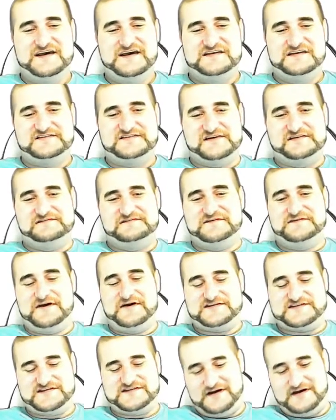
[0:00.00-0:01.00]
So
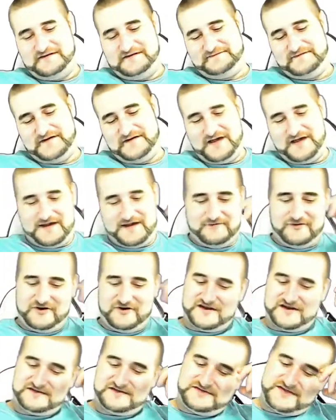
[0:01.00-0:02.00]
first off, I
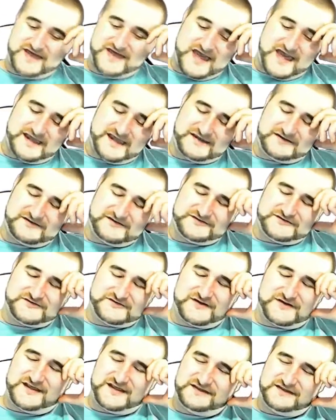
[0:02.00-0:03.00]
want to thank
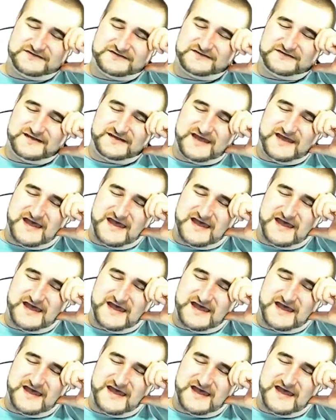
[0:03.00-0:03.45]
Catrice,